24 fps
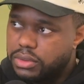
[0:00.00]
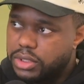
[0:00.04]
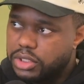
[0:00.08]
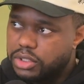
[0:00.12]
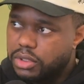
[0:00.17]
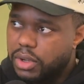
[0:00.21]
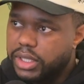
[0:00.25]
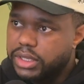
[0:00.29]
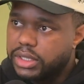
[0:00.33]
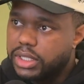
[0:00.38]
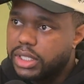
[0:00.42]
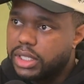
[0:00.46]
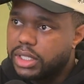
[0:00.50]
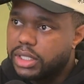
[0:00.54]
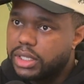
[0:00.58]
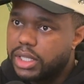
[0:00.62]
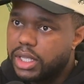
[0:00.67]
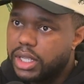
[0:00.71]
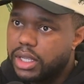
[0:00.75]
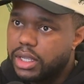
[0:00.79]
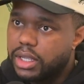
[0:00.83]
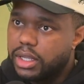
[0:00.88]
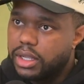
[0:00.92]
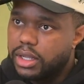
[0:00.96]
And so I think
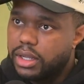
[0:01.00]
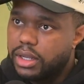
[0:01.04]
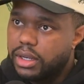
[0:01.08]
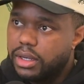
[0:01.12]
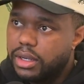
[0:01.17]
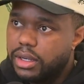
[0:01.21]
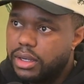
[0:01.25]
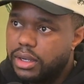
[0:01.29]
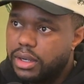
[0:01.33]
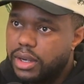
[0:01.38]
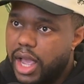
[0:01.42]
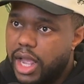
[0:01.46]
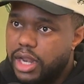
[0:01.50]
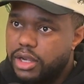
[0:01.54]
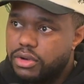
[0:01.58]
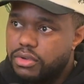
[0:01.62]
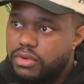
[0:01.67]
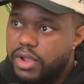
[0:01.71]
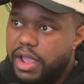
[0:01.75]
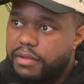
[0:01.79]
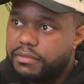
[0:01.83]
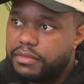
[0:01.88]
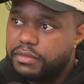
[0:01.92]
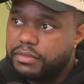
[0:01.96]
that I
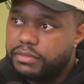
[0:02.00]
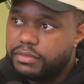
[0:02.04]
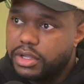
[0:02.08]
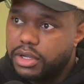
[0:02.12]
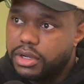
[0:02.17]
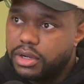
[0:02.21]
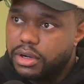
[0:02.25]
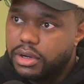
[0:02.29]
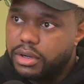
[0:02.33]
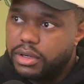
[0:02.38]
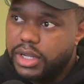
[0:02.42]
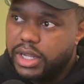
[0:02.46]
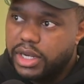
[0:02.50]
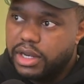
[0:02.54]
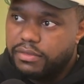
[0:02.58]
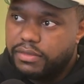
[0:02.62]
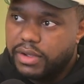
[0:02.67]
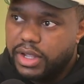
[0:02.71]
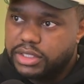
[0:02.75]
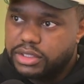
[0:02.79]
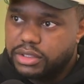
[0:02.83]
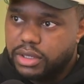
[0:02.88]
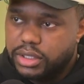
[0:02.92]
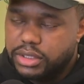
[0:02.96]
do have a fear that if
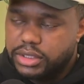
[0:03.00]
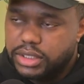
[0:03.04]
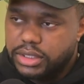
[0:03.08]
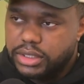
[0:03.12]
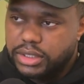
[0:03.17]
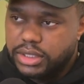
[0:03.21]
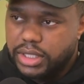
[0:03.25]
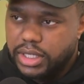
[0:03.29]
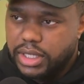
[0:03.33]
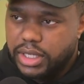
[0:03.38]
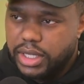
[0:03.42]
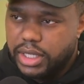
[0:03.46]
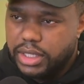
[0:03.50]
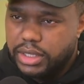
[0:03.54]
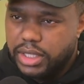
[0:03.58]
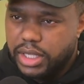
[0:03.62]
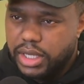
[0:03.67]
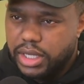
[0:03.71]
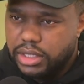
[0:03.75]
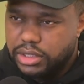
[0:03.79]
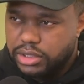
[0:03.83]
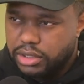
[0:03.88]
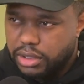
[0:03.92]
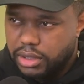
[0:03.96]
I start to see that
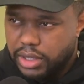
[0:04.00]
things are,